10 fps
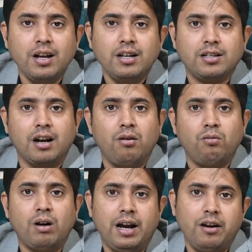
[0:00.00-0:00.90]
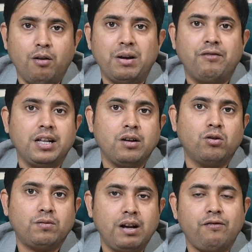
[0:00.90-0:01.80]
So I hope everything
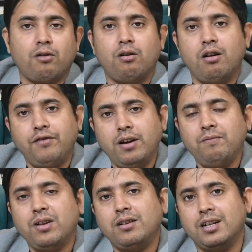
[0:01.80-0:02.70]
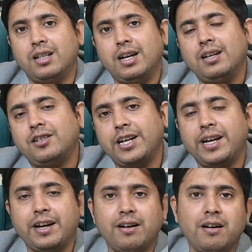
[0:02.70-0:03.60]
goes well for all of you. Till then, take
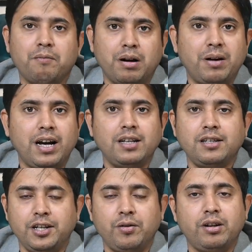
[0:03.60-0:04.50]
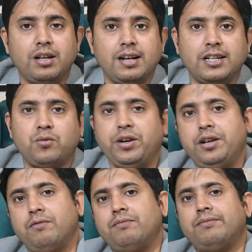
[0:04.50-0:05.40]
care. Bye bye. See you in the next video.